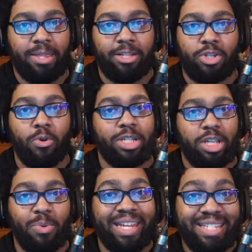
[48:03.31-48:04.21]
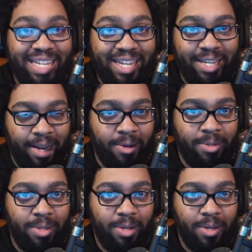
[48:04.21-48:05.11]
the joke to you in
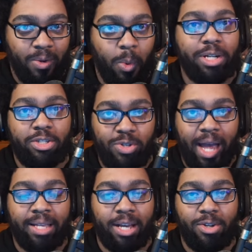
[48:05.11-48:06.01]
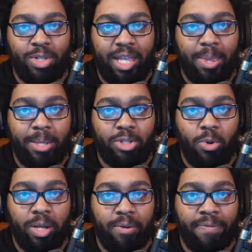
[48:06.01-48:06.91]
detail? Or did you guys understand the
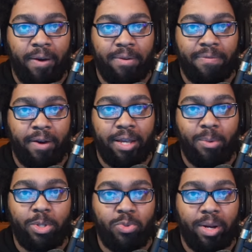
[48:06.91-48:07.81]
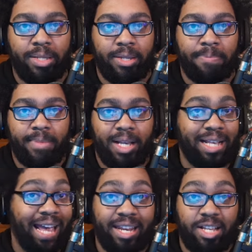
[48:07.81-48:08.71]
joke and you found it funny? Which one is it? Because
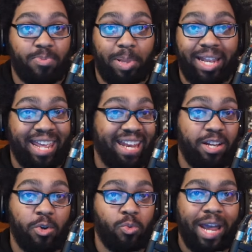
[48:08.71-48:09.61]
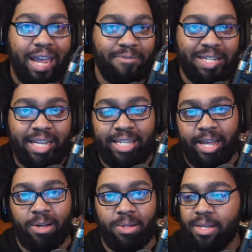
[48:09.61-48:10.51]
I can explain it in grave
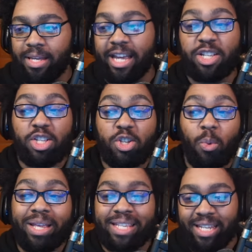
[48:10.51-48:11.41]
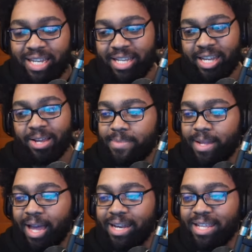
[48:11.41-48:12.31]
detail. Exquisite detail.
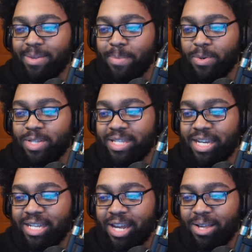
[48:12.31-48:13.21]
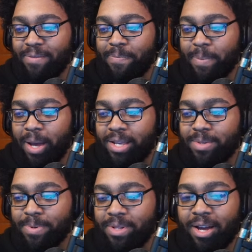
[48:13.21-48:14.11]
I need the most detail
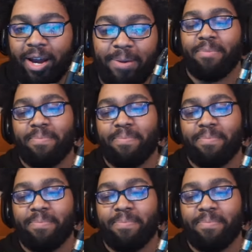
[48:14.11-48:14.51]
possible. All right.